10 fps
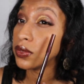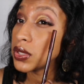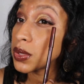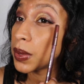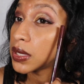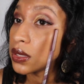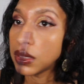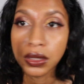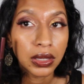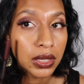of just went in
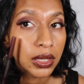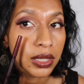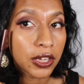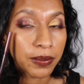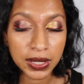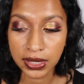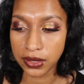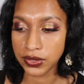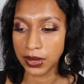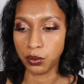and gave
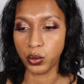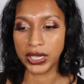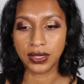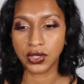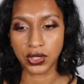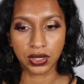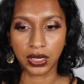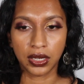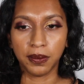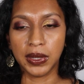myself some wings just to
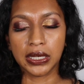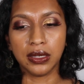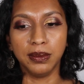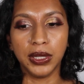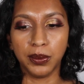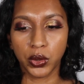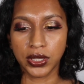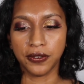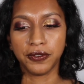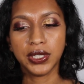kind of make it a bit more
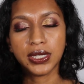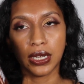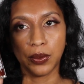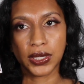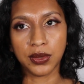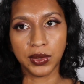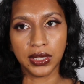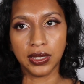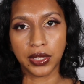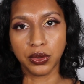different. I went in with
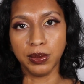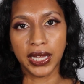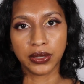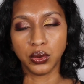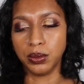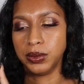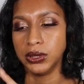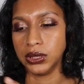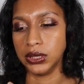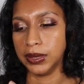another black
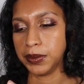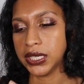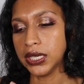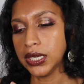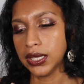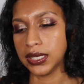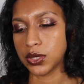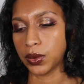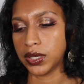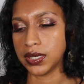opal lippy.
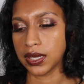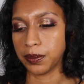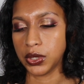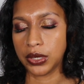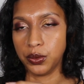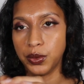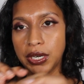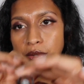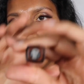This one is Uptown Brown